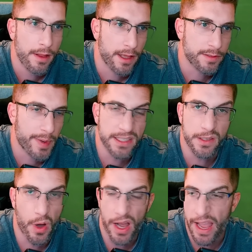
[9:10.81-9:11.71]
That's
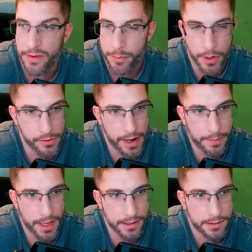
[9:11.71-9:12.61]
basically what I have it
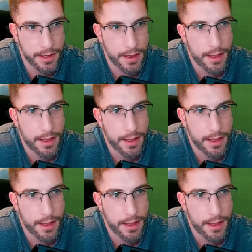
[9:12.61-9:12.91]
programmed as.